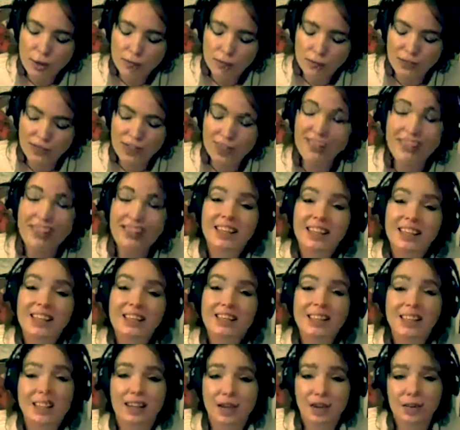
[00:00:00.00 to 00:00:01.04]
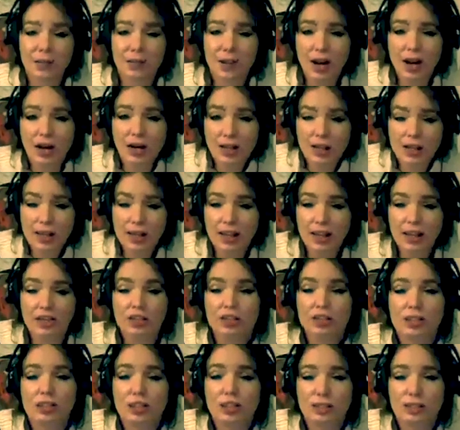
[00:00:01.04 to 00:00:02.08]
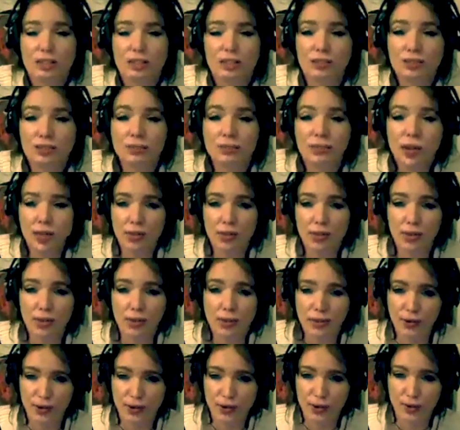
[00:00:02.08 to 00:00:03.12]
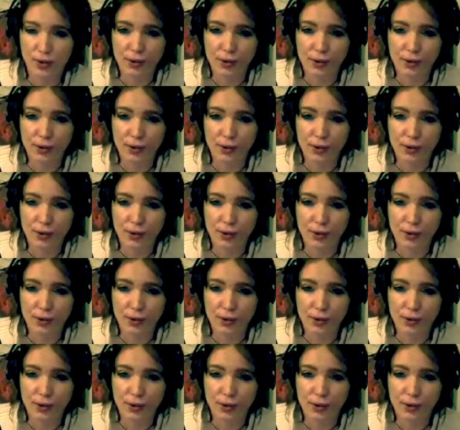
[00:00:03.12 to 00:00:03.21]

the healing of our connection to Mother Earth,